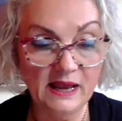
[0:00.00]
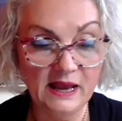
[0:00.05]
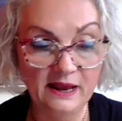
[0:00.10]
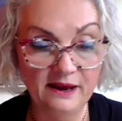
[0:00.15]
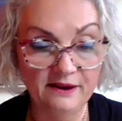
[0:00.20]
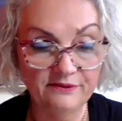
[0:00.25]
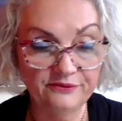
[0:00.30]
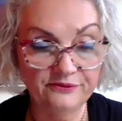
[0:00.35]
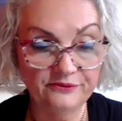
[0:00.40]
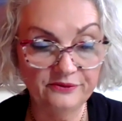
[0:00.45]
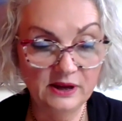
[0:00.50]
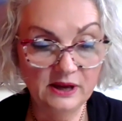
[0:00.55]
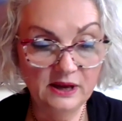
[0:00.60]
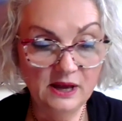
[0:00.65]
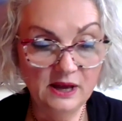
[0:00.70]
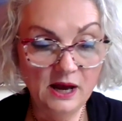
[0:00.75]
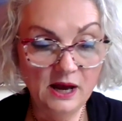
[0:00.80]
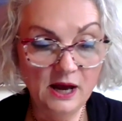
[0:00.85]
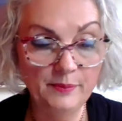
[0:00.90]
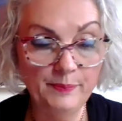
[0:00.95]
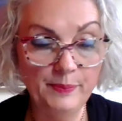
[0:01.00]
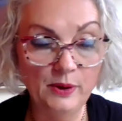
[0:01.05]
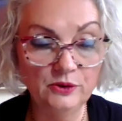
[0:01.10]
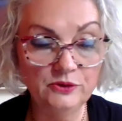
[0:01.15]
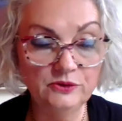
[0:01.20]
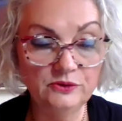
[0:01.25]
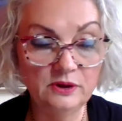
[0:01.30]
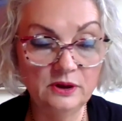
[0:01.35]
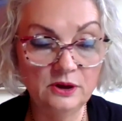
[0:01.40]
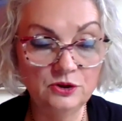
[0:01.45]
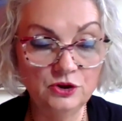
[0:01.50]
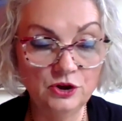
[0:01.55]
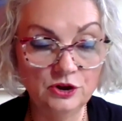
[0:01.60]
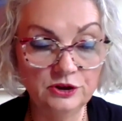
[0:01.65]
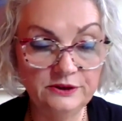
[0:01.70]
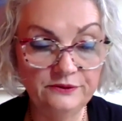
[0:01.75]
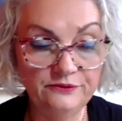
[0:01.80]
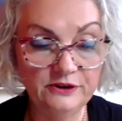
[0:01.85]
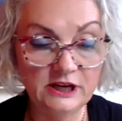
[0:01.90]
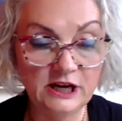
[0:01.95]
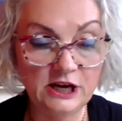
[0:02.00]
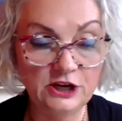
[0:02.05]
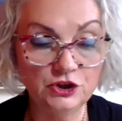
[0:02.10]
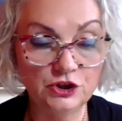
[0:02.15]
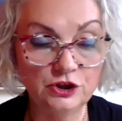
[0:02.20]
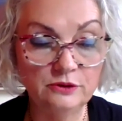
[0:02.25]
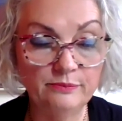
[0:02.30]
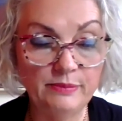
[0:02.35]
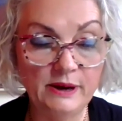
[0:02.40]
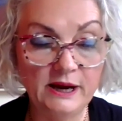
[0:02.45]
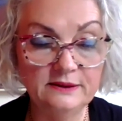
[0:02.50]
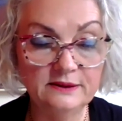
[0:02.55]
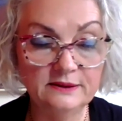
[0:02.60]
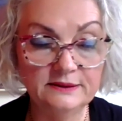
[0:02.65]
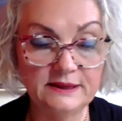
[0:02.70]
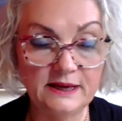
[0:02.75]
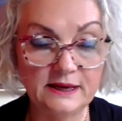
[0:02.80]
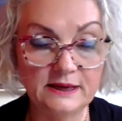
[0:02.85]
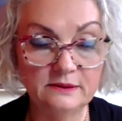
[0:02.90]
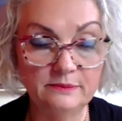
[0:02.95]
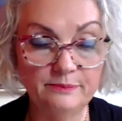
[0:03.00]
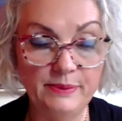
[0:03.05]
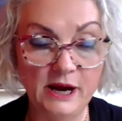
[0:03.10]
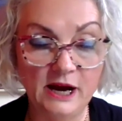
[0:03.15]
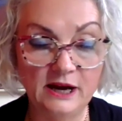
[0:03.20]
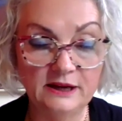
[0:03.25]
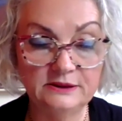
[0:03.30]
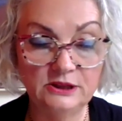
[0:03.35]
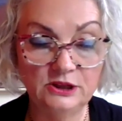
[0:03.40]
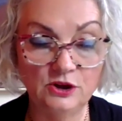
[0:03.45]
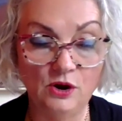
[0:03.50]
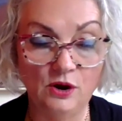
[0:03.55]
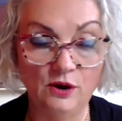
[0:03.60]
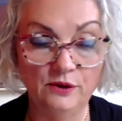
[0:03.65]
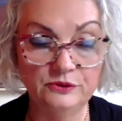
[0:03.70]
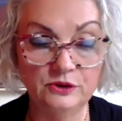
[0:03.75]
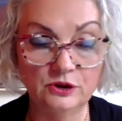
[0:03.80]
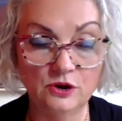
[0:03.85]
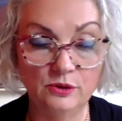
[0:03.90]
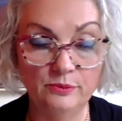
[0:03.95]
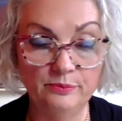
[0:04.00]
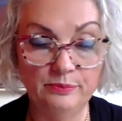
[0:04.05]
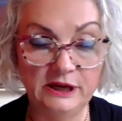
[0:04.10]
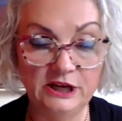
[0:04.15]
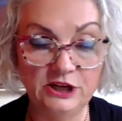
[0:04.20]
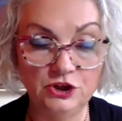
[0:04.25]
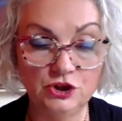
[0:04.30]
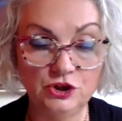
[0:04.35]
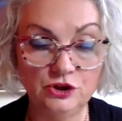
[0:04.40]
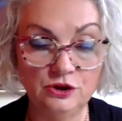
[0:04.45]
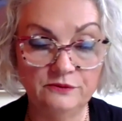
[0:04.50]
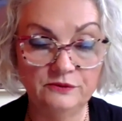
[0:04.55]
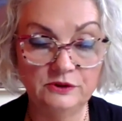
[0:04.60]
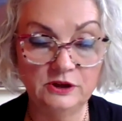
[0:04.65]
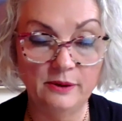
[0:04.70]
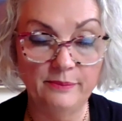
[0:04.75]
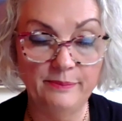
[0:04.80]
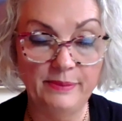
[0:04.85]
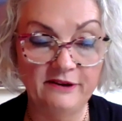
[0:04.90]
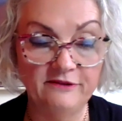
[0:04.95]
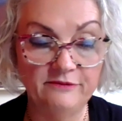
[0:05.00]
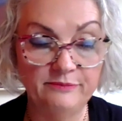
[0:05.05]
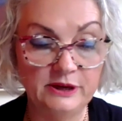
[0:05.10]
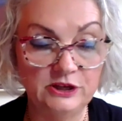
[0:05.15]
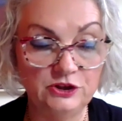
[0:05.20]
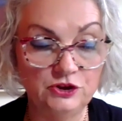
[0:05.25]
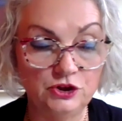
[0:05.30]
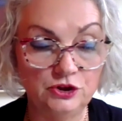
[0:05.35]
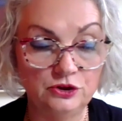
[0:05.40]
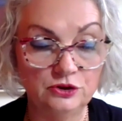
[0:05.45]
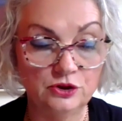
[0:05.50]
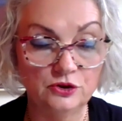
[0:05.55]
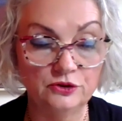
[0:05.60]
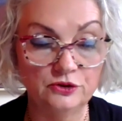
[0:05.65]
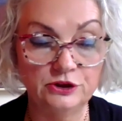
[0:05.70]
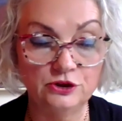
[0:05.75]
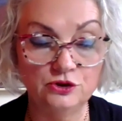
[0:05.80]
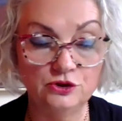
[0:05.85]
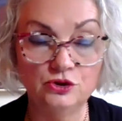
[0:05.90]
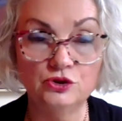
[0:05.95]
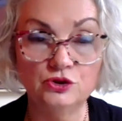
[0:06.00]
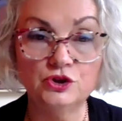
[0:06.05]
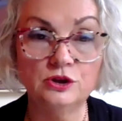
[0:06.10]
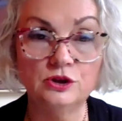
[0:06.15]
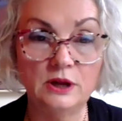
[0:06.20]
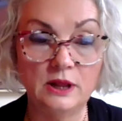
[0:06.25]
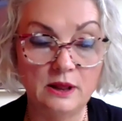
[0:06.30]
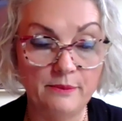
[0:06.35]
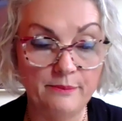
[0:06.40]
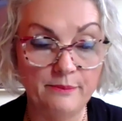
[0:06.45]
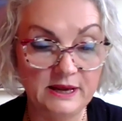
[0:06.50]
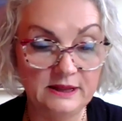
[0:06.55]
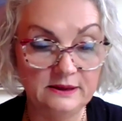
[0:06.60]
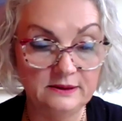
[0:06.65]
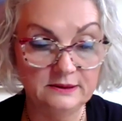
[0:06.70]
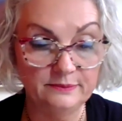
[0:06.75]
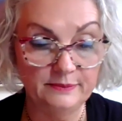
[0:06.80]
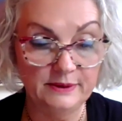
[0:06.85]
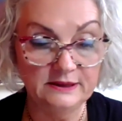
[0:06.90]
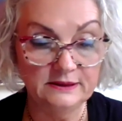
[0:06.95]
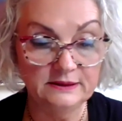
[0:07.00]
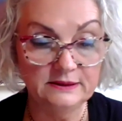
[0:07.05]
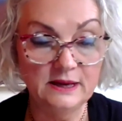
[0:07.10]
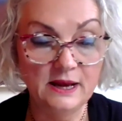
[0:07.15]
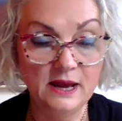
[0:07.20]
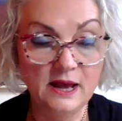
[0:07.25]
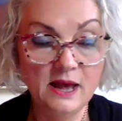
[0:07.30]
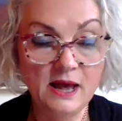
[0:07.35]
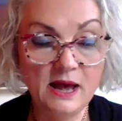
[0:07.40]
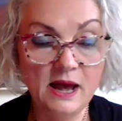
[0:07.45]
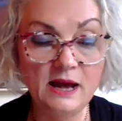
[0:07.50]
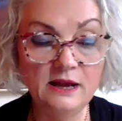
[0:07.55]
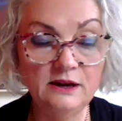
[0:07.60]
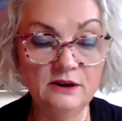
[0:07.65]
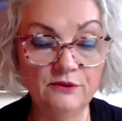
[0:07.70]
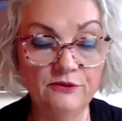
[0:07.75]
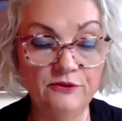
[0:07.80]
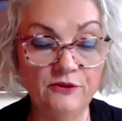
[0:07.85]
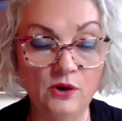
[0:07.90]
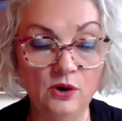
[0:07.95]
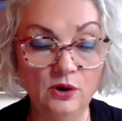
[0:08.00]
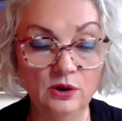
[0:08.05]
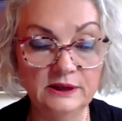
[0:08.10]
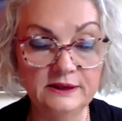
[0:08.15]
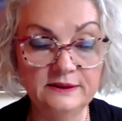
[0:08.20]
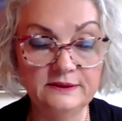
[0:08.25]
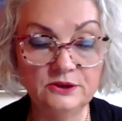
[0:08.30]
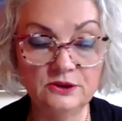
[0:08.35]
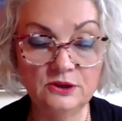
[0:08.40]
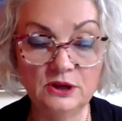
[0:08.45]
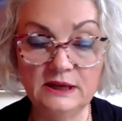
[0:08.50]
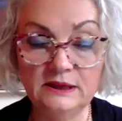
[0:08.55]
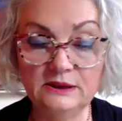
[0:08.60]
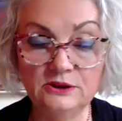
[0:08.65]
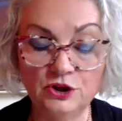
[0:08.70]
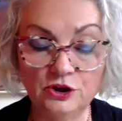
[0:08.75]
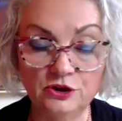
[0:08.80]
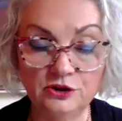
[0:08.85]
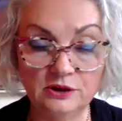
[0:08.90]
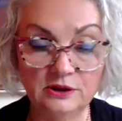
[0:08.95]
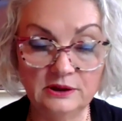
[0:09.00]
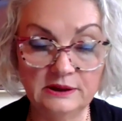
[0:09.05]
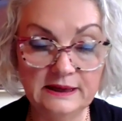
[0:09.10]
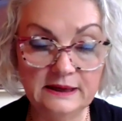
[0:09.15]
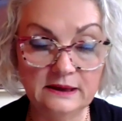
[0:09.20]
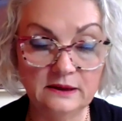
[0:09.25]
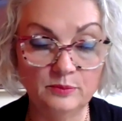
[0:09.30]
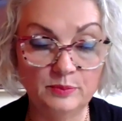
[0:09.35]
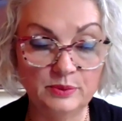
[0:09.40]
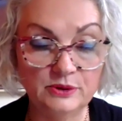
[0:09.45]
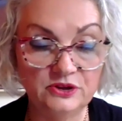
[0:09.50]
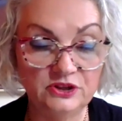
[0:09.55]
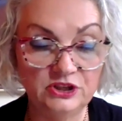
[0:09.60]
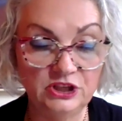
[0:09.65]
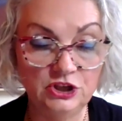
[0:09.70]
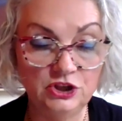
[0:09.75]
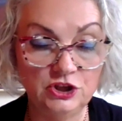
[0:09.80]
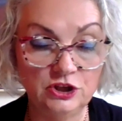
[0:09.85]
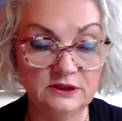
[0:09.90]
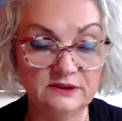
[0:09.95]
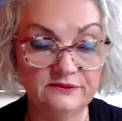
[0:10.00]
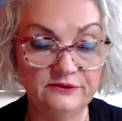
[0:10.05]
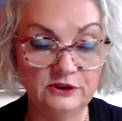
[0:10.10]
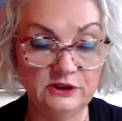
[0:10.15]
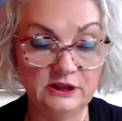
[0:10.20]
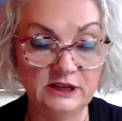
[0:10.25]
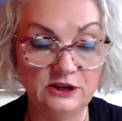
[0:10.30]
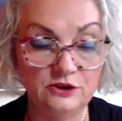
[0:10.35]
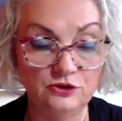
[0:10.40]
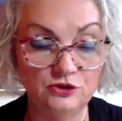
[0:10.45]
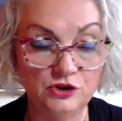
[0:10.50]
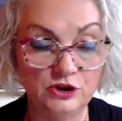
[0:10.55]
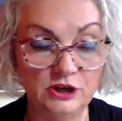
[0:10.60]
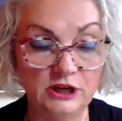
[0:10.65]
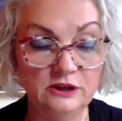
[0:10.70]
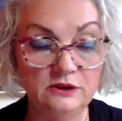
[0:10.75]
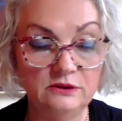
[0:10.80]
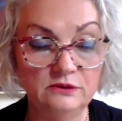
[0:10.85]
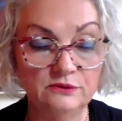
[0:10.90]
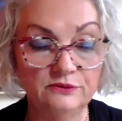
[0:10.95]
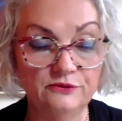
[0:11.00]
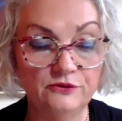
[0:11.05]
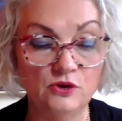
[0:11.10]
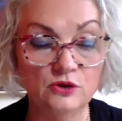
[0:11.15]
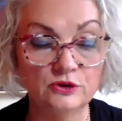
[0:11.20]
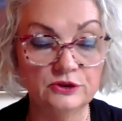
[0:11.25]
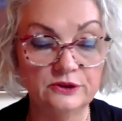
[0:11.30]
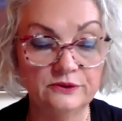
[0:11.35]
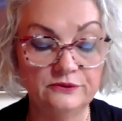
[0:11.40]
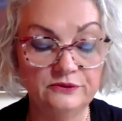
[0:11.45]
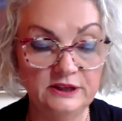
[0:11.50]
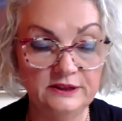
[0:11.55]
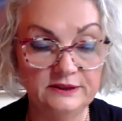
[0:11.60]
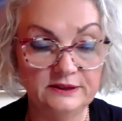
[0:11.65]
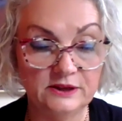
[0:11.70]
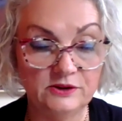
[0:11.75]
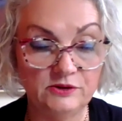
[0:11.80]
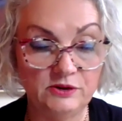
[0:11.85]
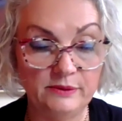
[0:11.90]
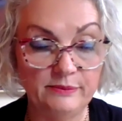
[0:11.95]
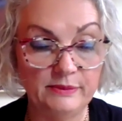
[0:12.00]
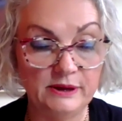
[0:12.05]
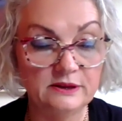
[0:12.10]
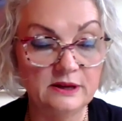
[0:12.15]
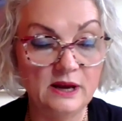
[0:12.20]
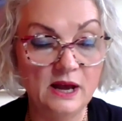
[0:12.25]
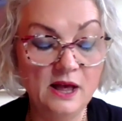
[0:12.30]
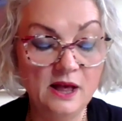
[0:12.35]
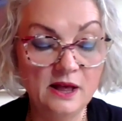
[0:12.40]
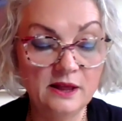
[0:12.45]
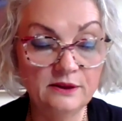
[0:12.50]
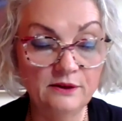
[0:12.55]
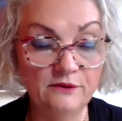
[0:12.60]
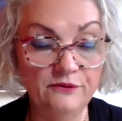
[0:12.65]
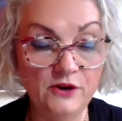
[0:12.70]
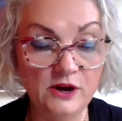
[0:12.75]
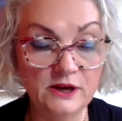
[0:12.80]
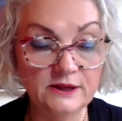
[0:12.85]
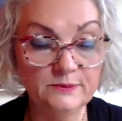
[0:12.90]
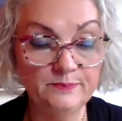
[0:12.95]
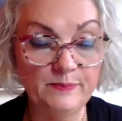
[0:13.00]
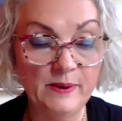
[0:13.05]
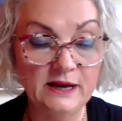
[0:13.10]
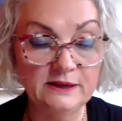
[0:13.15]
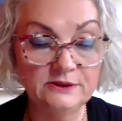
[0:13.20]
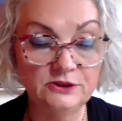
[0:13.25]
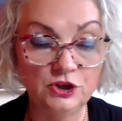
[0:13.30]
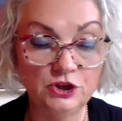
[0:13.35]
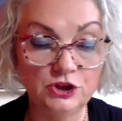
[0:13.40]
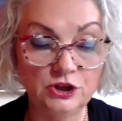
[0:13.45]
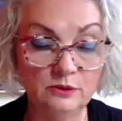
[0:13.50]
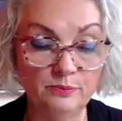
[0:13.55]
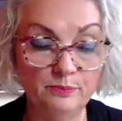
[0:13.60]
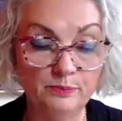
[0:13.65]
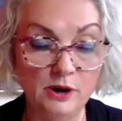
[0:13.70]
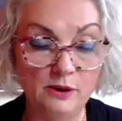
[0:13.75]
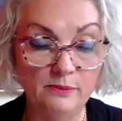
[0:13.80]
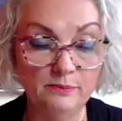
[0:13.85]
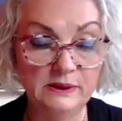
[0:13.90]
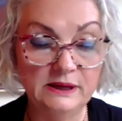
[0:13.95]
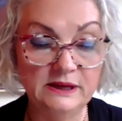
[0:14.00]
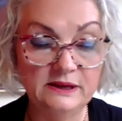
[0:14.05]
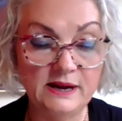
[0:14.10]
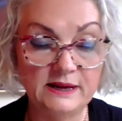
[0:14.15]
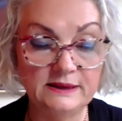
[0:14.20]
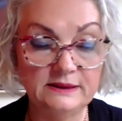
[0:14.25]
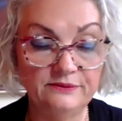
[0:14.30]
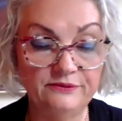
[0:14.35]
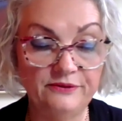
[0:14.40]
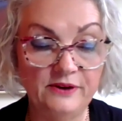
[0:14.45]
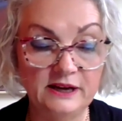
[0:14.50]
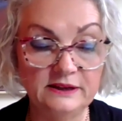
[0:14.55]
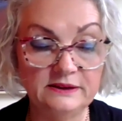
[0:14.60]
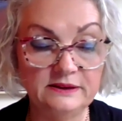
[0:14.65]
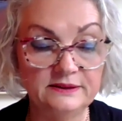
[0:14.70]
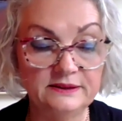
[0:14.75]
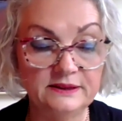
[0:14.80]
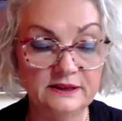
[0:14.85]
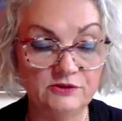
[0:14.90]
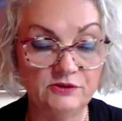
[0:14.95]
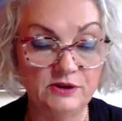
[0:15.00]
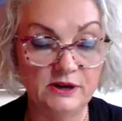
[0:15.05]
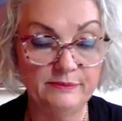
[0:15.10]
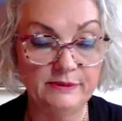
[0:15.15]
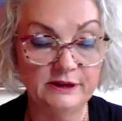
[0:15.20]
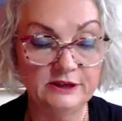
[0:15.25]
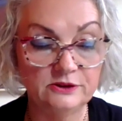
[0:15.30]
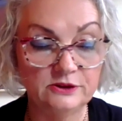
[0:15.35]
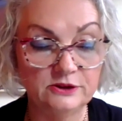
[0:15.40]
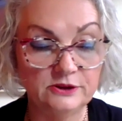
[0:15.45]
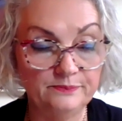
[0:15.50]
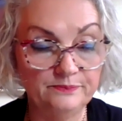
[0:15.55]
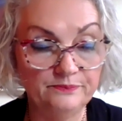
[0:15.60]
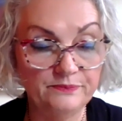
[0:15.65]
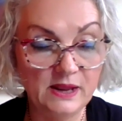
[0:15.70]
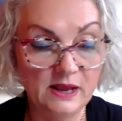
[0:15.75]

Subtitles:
F, upon notification by the second party of the completion of the above-mentioned constitutional amendments and of all its internal legal procedures for the entry into force of this agreement, the first party shall promptly ratify this agreement.